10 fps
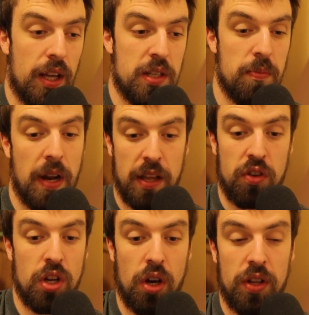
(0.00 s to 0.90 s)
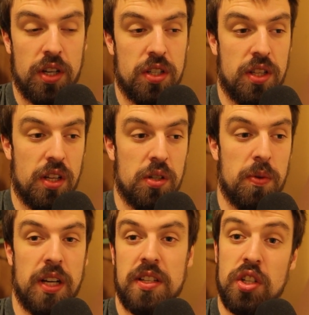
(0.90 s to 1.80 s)
many of you know, there's
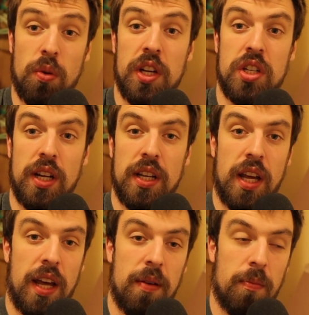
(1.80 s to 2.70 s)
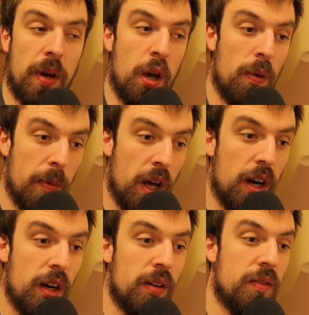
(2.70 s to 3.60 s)
been a situation at my alma
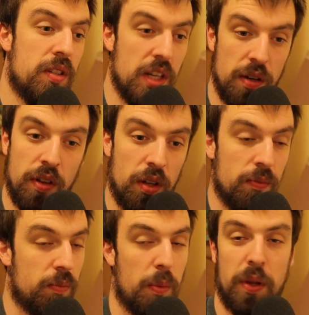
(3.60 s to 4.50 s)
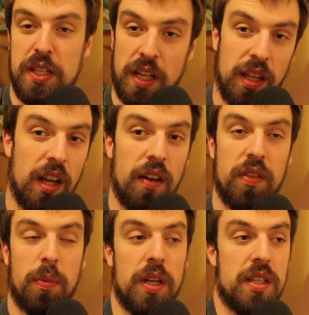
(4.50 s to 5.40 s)
mater, Cedarville, the place I love,
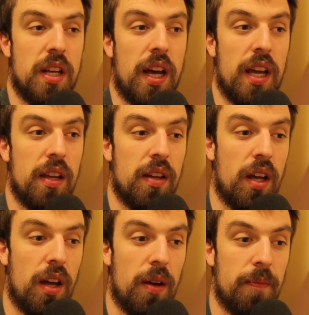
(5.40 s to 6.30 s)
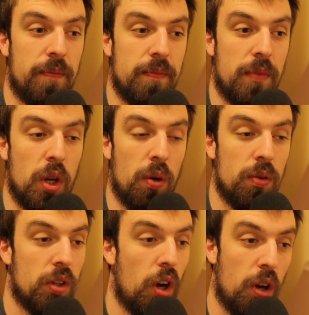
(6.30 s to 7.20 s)
the place I,
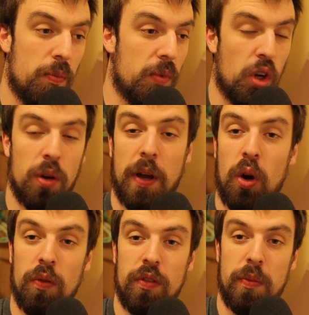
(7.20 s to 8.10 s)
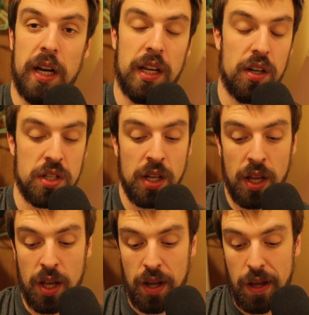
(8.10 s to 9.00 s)
called my home for many years.
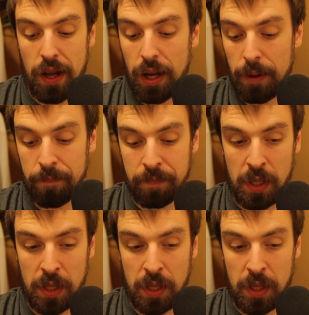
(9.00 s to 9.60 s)
And